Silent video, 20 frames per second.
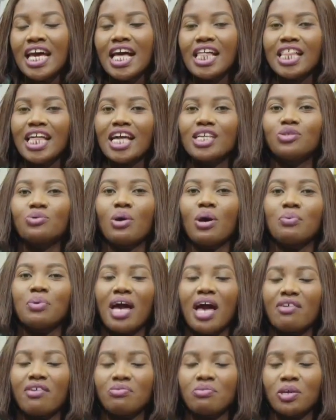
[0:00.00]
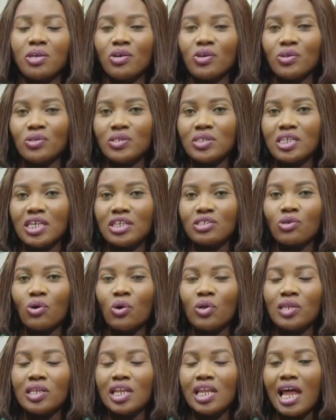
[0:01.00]
And that's why we have him here on set
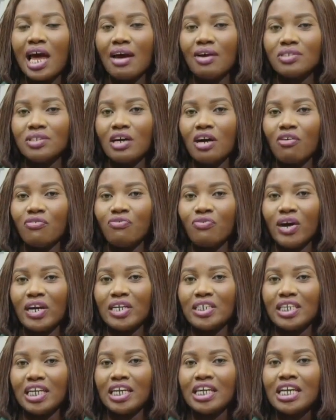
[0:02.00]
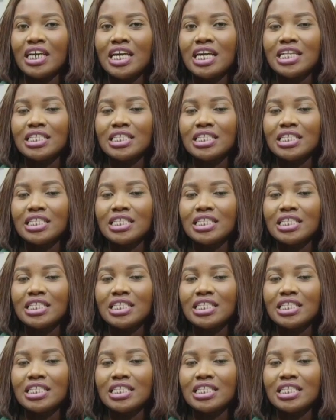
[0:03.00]
on the Lifestyle Friday